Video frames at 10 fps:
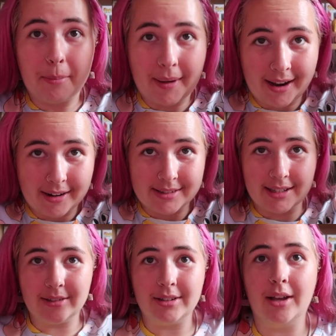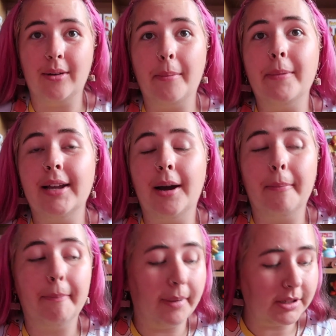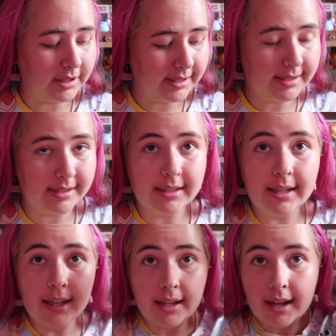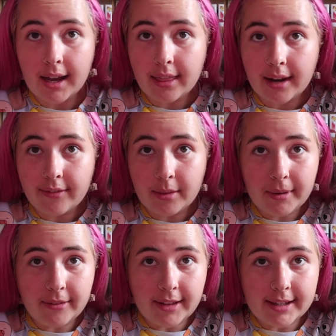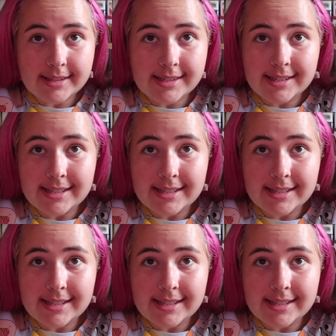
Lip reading: my hair into little, you know, up and down bunches, and then have the butterflies